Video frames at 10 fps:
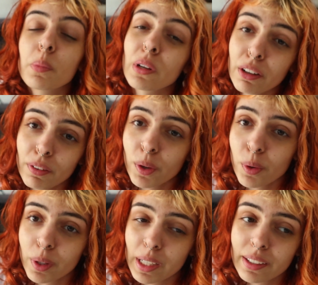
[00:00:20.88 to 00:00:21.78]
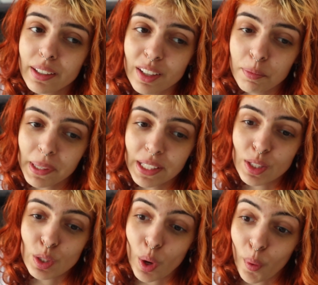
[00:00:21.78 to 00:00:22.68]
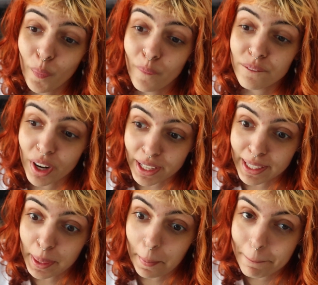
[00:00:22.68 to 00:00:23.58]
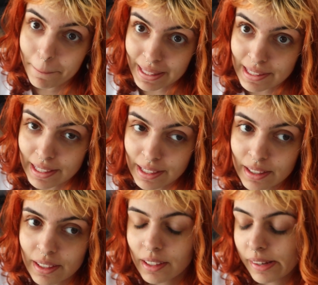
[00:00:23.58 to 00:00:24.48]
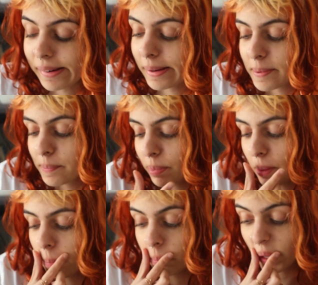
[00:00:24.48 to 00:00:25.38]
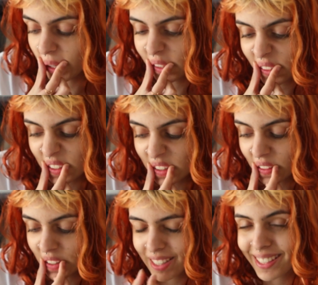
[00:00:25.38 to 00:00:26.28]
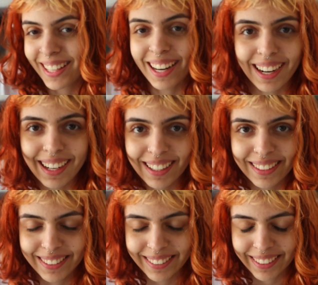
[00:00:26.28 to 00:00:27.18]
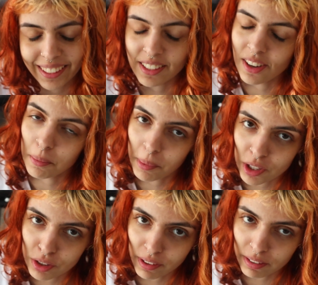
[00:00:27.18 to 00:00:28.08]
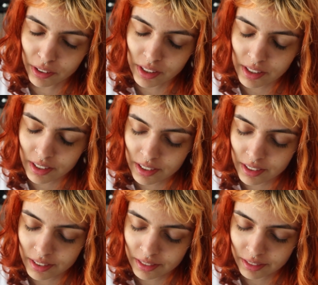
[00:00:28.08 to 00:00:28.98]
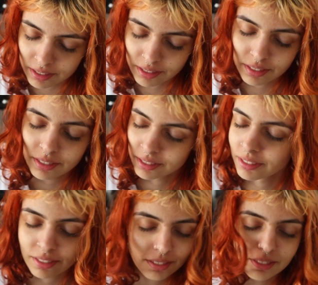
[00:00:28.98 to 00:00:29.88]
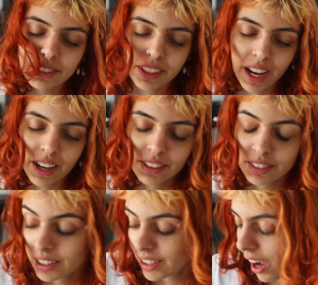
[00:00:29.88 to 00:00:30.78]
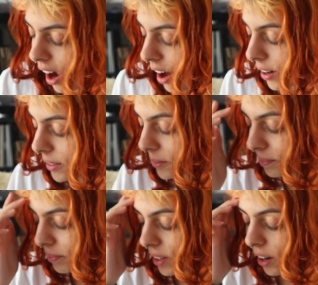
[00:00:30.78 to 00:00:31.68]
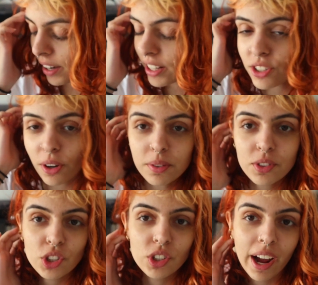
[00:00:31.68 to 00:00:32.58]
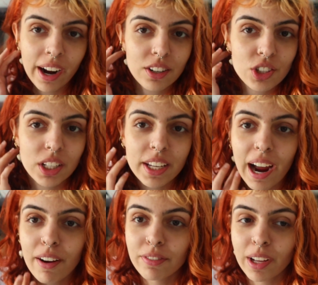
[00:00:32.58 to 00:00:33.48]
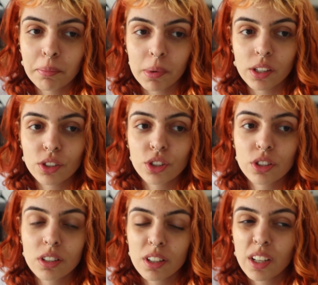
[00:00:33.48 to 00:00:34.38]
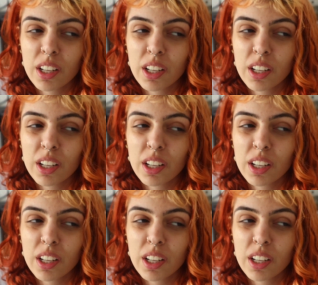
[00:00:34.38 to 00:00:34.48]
pre-recorded because I've been so fucking busy. But today is our March favorites. Yay. And I don't actually have that much